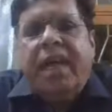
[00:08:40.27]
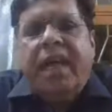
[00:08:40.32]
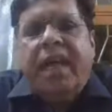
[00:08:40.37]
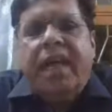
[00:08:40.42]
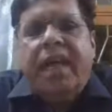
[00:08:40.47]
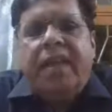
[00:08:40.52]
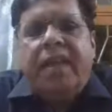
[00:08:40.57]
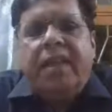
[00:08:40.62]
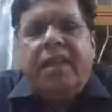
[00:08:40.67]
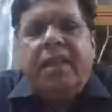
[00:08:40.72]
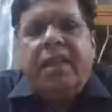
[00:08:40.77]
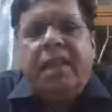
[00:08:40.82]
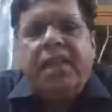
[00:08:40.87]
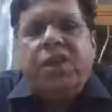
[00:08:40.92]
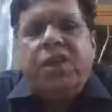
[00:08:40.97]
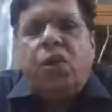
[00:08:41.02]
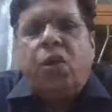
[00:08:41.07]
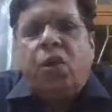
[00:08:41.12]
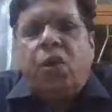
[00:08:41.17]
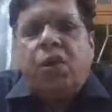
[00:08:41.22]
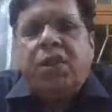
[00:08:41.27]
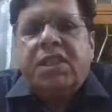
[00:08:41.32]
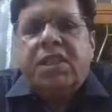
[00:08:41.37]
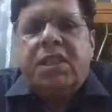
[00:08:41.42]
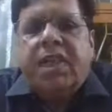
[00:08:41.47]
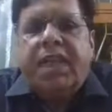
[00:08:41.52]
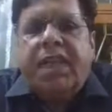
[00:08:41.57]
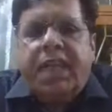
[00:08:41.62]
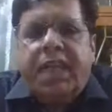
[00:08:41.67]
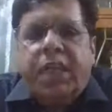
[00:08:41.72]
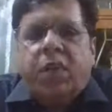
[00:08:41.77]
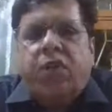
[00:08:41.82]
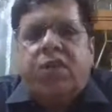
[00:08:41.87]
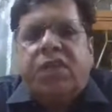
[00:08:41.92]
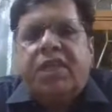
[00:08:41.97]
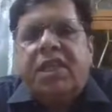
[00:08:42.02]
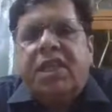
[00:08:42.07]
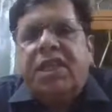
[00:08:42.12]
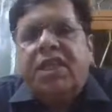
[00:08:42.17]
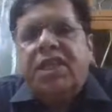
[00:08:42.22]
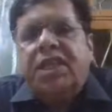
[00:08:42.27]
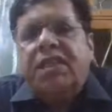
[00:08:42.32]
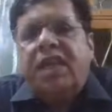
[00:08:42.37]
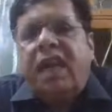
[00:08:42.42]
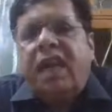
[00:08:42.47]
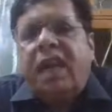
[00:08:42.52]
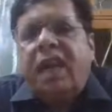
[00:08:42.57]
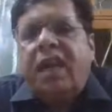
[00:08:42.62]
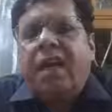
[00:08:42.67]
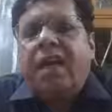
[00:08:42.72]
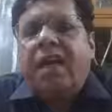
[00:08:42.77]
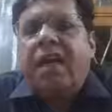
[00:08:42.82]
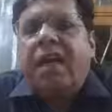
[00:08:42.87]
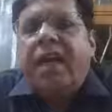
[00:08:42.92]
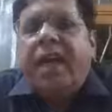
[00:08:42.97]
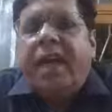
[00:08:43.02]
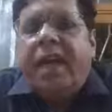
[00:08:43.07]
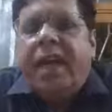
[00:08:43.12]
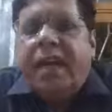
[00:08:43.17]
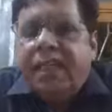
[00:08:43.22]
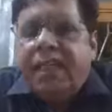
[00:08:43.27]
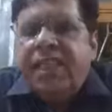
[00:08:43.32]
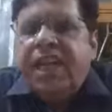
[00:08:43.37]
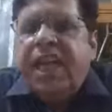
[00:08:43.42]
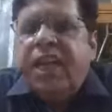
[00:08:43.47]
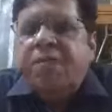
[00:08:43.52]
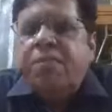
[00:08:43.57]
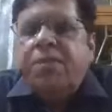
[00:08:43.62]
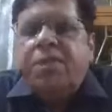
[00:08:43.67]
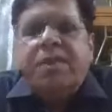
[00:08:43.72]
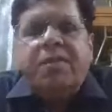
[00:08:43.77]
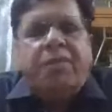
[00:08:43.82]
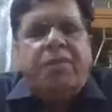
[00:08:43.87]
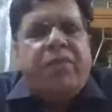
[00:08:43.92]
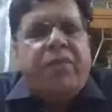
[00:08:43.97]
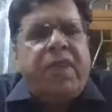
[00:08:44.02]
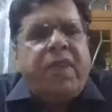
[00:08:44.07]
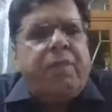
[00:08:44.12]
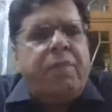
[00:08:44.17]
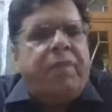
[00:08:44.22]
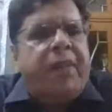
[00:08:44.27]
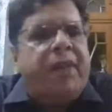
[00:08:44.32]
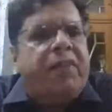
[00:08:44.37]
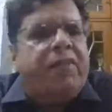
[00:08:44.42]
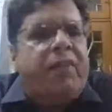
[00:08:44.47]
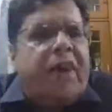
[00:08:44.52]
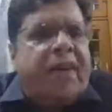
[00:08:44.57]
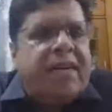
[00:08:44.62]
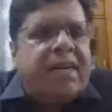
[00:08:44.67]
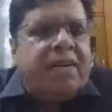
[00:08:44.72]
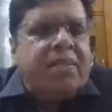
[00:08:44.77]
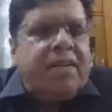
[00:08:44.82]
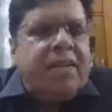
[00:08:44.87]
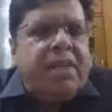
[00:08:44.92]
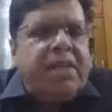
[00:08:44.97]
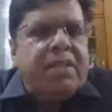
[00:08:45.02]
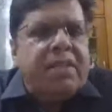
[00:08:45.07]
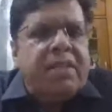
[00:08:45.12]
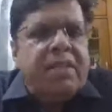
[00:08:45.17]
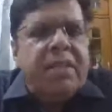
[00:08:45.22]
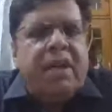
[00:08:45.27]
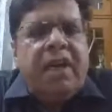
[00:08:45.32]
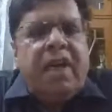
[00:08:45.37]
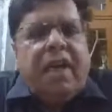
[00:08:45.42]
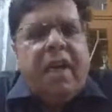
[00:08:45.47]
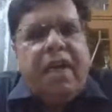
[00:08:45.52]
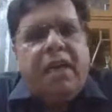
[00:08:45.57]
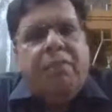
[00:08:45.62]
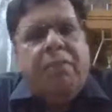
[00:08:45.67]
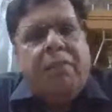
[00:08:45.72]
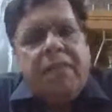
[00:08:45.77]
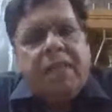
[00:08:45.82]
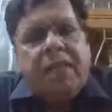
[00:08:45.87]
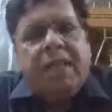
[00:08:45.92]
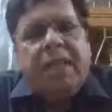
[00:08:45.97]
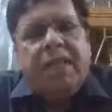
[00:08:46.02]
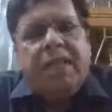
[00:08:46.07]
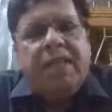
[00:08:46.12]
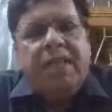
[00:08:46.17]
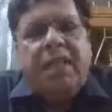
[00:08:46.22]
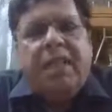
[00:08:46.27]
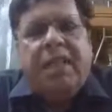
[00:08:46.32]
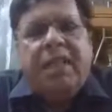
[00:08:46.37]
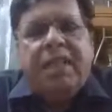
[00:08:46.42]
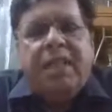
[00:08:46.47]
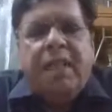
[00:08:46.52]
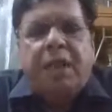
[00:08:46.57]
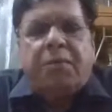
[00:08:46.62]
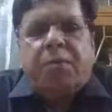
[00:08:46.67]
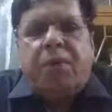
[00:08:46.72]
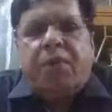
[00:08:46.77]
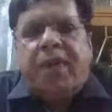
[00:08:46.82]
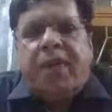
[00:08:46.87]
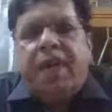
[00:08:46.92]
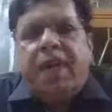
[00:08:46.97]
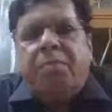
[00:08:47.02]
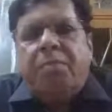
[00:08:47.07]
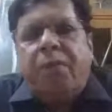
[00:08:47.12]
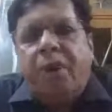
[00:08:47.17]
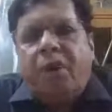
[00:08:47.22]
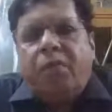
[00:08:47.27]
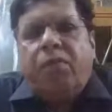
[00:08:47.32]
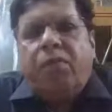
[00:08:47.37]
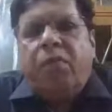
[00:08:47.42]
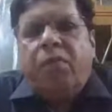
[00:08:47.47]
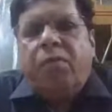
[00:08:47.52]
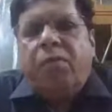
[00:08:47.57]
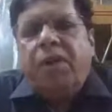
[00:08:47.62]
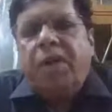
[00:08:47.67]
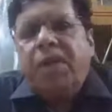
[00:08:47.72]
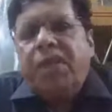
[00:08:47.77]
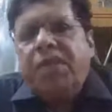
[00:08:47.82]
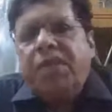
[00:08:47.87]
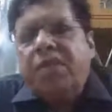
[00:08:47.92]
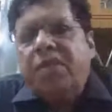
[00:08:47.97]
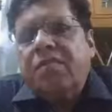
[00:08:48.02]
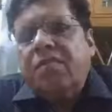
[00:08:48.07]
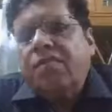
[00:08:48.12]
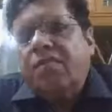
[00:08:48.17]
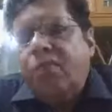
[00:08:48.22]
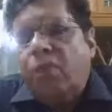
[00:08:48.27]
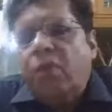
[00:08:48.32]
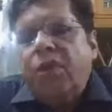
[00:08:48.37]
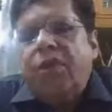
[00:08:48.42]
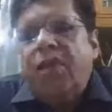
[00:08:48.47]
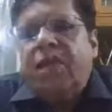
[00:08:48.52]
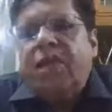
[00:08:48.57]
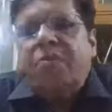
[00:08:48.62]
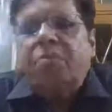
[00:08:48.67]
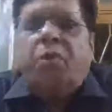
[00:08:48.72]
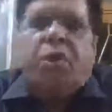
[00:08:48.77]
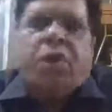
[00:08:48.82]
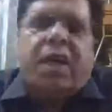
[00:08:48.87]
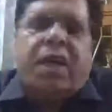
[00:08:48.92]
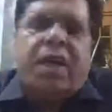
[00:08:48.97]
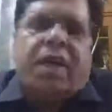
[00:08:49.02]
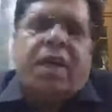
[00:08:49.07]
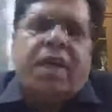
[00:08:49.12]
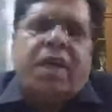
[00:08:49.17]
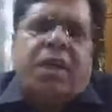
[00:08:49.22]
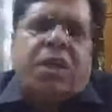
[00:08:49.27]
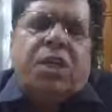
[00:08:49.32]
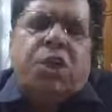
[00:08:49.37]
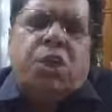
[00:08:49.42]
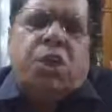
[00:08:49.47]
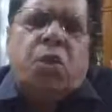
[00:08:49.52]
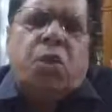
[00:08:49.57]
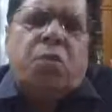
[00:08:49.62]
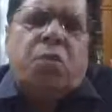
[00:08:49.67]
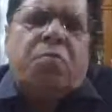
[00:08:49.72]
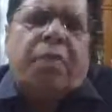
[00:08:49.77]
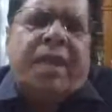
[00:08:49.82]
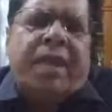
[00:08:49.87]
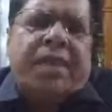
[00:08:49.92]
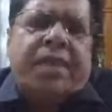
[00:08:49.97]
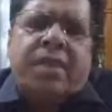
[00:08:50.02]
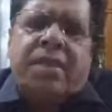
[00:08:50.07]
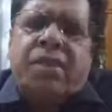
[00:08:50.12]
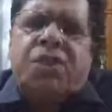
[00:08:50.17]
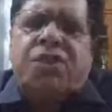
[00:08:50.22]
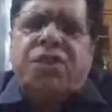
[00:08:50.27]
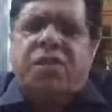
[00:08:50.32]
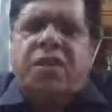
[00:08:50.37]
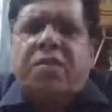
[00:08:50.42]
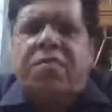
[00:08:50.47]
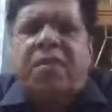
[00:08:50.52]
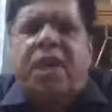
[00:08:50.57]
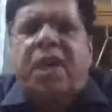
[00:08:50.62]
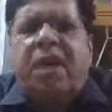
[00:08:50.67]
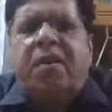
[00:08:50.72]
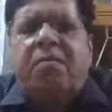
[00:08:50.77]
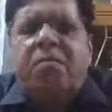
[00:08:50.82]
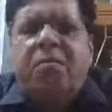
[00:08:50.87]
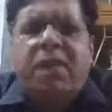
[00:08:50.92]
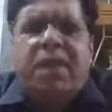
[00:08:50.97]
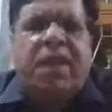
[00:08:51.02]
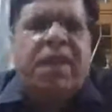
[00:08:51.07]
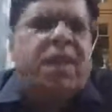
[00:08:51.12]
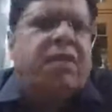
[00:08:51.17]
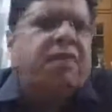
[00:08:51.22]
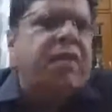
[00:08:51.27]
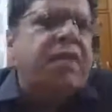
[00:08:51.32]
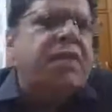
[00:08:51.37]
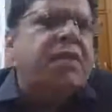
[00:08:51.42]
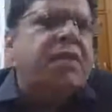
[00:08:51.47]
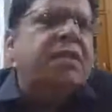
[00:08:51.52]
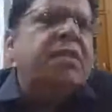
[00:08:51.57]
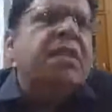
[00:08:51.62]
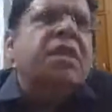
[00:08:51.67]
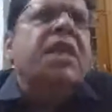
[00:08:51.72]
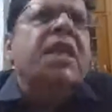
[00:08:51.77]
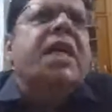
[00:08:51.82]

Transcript: And these antioxidants are enzymes, many vitamins, and minerals that provide powerful protection for the body. So my suggestion, my humble request